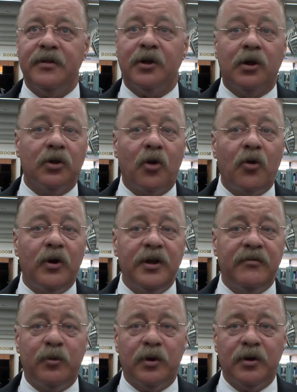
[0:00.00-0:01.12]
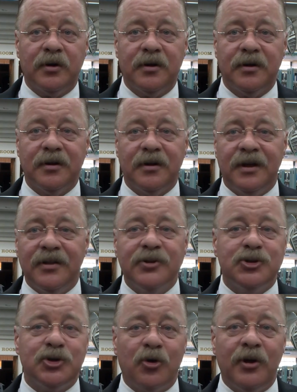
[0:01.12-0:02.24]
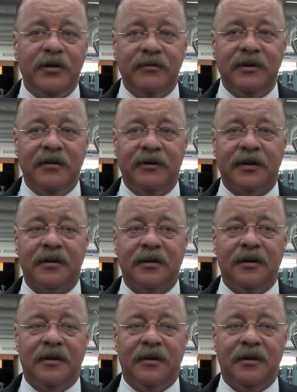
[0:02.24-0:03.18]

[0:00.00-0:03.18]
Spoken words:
the glory of work and the joy of living.